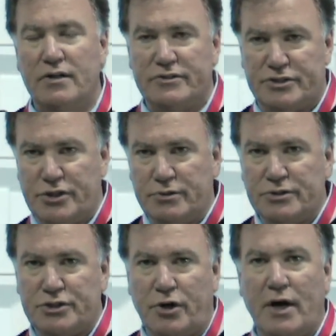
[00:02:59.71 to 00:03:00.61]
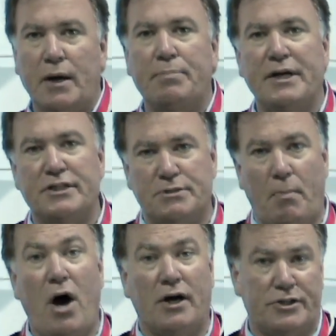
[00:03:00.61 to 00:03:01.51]
The students are helping us
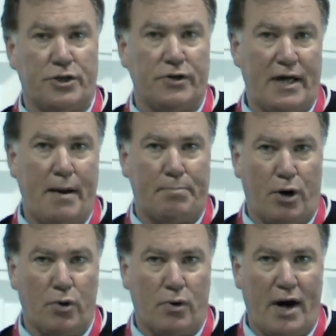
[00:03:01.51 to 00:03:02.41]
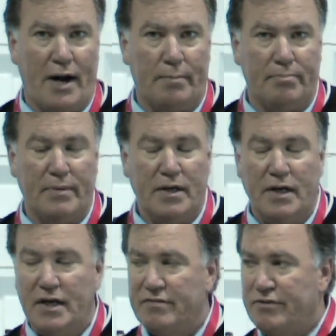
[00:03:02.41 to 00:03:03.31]
monitor that program.
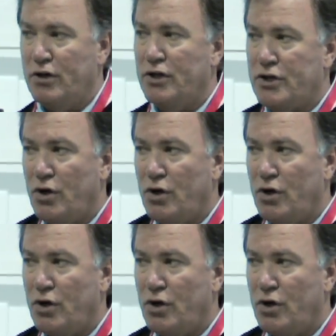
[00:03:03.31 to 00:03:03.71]
If you look